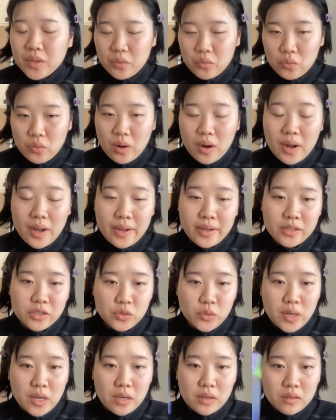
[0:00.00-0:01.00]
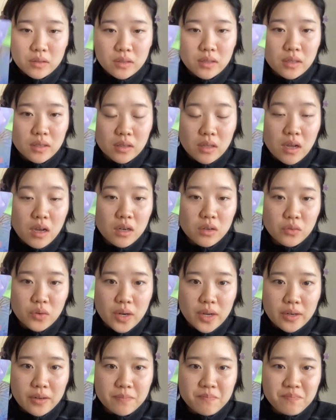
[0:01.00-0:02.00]
Right, Joelle. A long
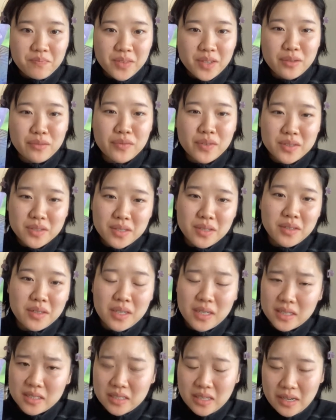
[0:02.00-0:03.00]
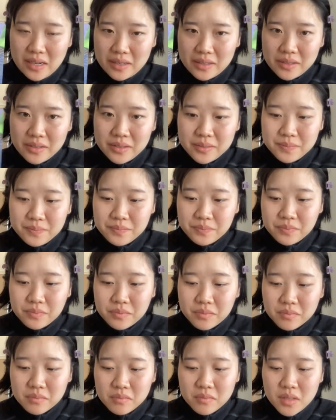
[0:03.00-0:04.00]
run. It feels like you're getting tired.
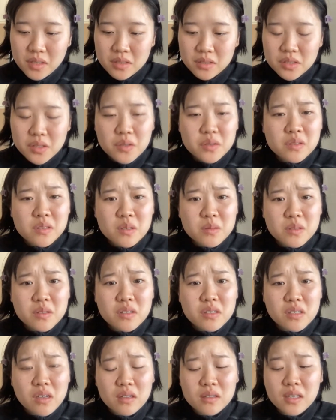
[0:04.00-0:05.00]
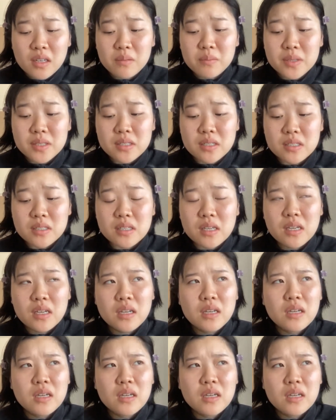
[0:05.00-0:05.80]
So in terms of this online business,